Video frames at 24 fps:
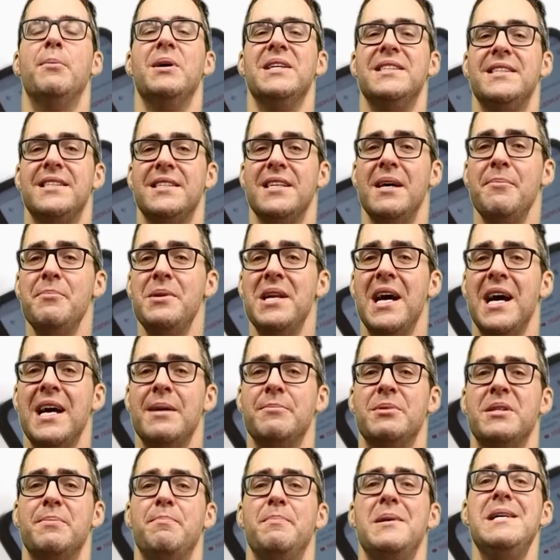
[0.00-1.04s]
but
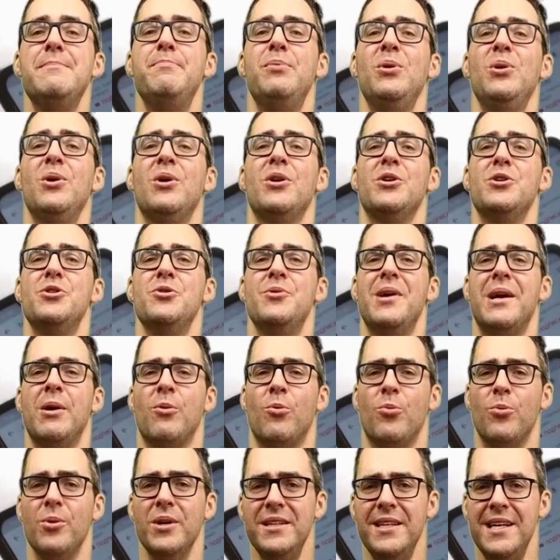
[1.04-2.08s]
sometimes people are doing
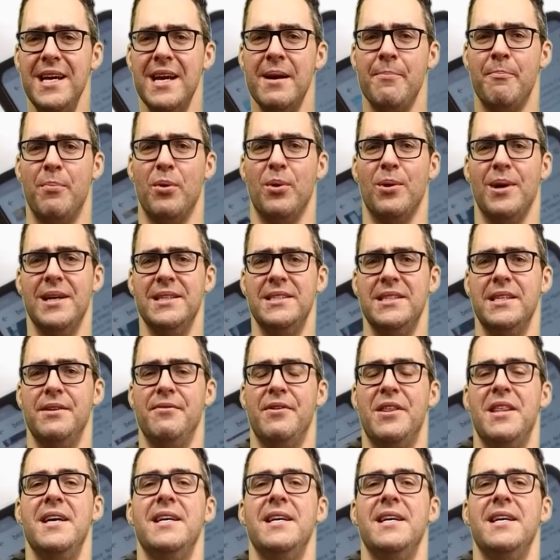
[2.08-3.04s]
really impressive